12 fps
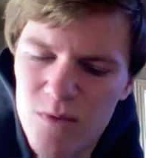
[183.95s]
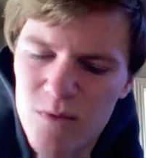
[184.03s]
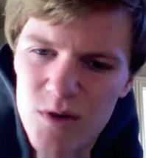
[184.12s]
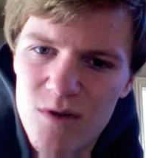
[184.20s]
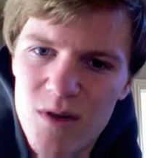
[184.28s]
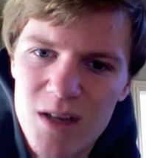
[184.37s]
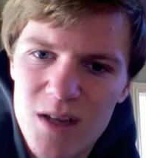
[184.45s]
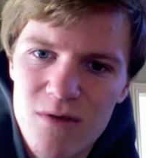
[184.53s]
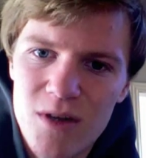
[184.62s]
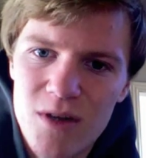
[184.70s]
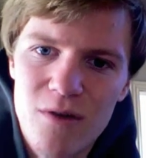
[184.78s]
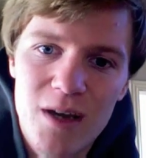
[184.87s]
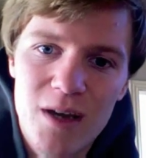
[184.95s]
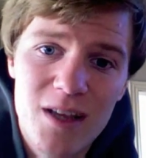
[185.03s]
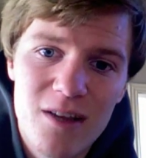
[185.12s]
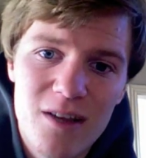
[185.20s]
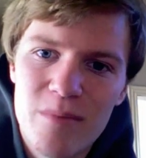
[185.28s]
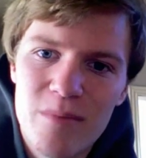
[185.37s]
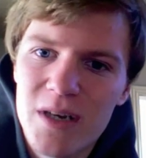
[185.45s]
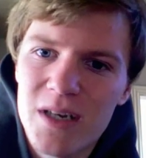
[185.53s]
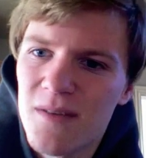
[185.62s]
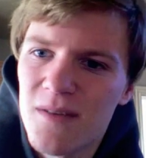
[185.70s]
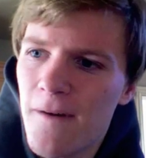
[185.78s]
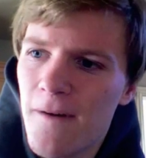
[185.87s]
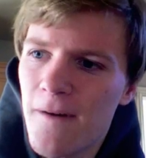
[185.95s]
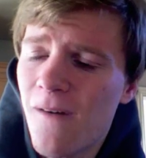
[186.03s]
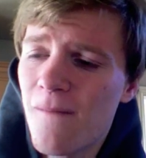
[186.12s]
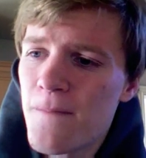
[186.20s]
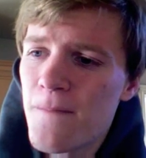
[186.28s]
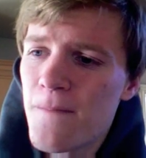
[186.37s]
for you that don't know, and the Olympics. I